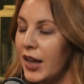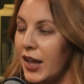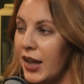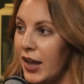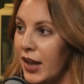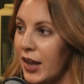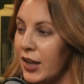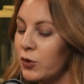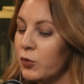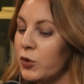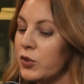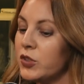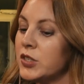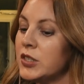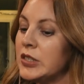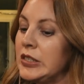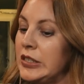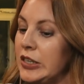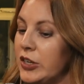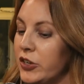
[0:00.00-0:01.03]
It can, with
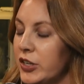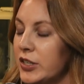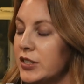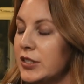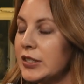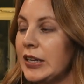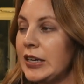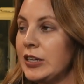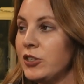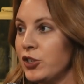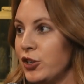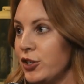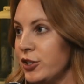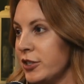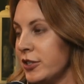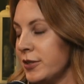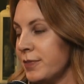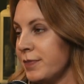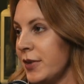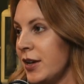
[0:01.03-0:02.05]
serious
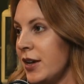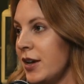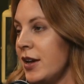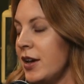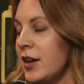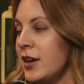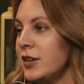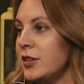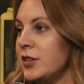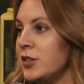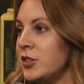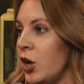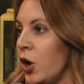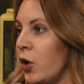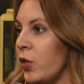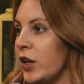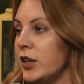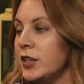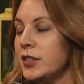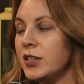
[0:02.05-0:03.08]
lasers. So
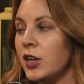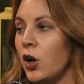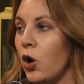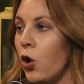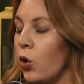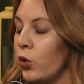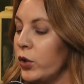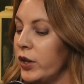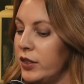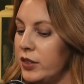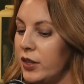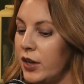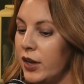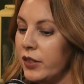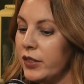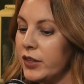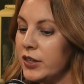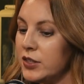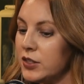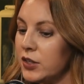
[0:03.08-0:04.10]
that is the only thing
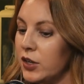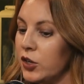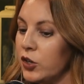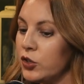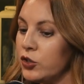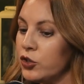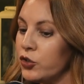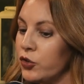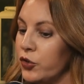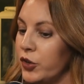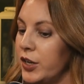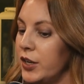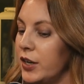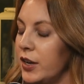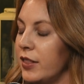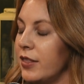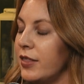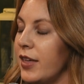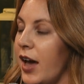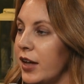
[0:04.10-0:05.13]
that is going to treat
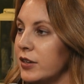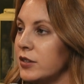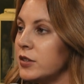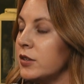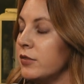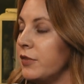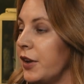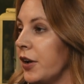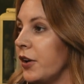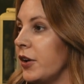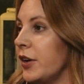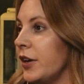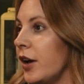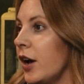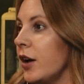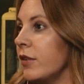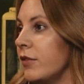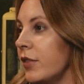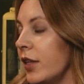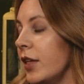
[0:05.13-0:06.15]
that severity
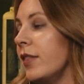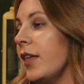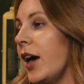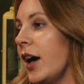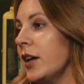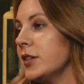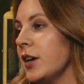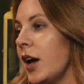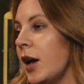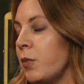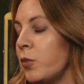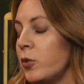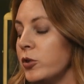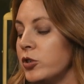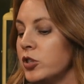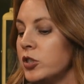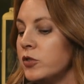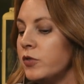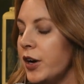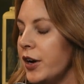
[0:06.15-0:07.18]
of that type, which
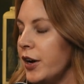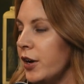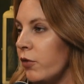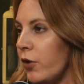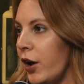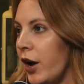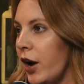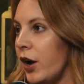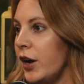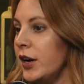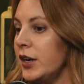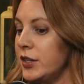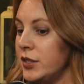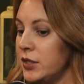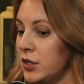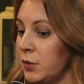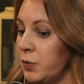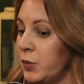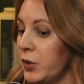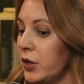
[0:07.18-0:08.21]
is very rare. It's
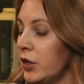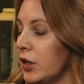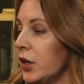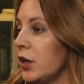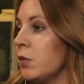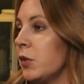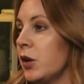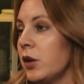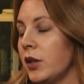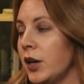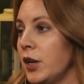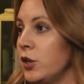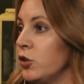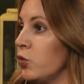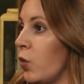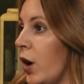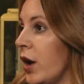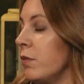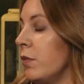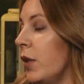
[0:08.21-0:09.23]
typically in middle-aged
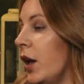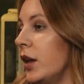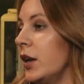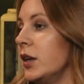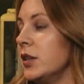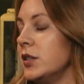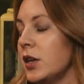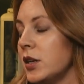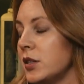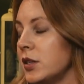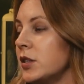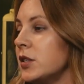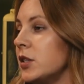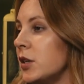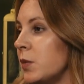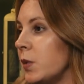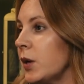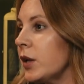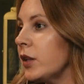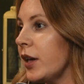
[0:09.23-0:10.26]
white men. It doesn't
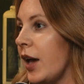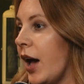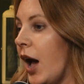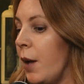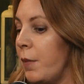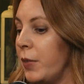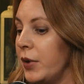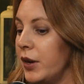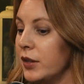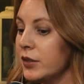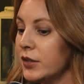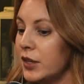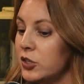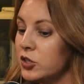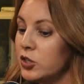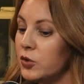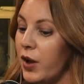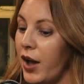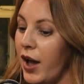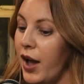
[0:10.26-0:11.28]
typically happen unless
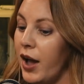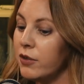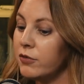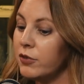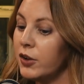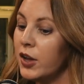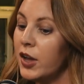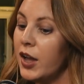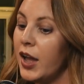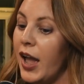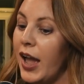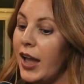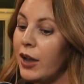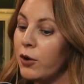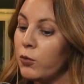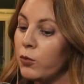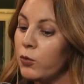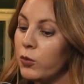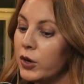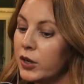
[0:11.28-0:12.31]
you have a
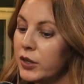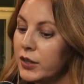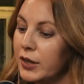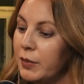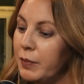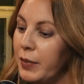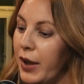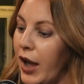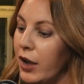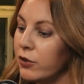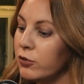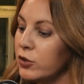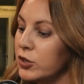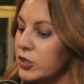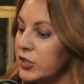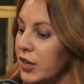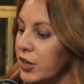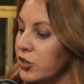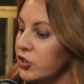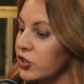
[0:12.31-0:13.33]
really bad
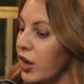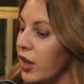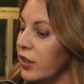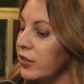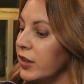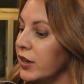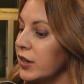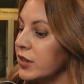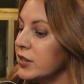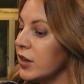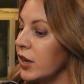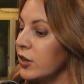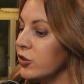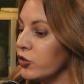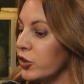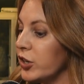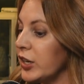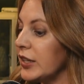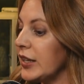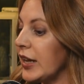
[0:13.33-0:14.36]
rosacea that is
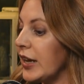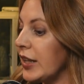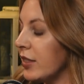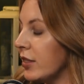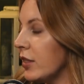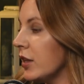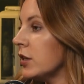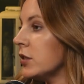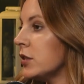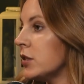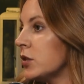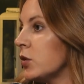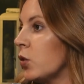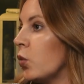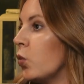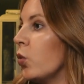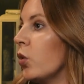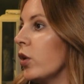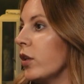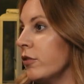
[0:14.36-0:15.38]
untreated. Like this
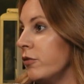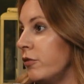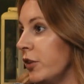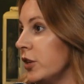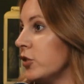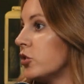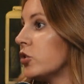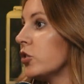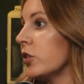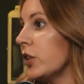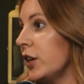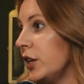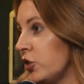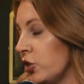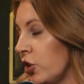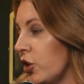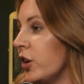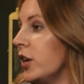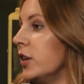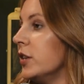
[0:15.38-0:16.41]
will eventually
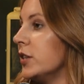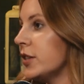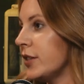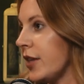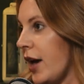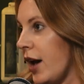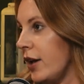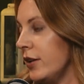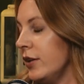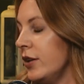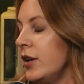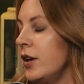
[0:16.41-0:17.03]
turn into that.